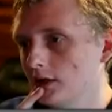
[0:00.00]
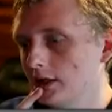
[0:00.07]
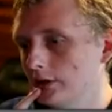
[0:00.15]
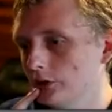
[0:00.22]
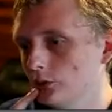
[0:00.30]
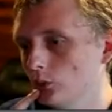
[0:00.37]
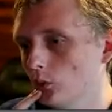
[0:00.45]
He
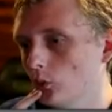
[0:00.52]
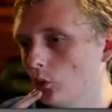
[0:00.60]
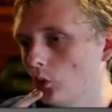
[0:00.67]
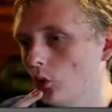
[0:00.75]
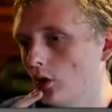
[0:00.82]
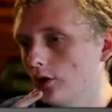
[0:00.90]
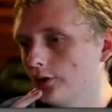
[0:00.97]
has
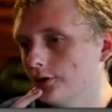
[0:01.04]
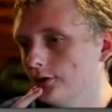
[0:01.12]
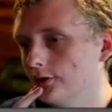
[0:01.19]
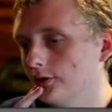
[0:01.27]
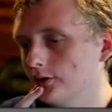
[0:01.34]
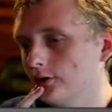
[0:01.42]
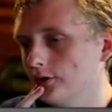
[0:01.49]

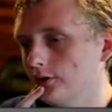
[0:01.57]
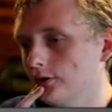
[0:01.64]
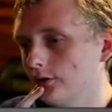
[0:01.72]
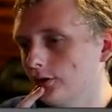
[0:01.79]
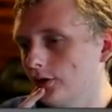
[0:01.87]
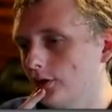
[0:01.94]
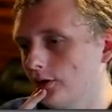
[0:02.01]
one
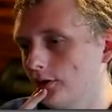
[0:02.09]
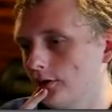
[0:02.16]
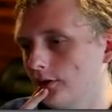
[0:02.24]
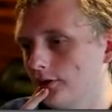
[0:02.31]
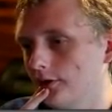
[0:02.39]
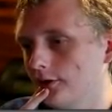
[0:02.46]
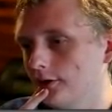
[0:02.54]

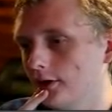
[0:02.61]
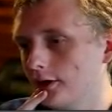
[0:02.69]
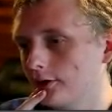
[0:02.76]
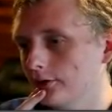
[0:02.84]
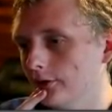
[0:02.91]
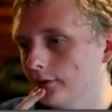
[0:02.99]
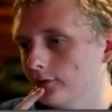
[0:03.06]

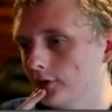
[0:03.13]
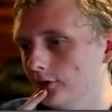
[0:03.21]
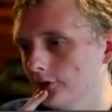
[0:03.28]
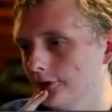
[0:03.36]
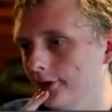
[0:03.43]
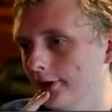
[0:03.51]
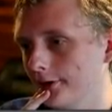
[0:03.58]
Necker left in
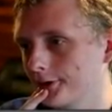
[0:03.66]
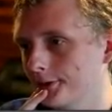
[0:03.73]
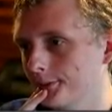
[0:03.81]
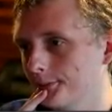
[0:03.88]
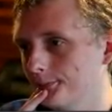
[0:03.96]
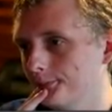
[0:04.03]
his deck.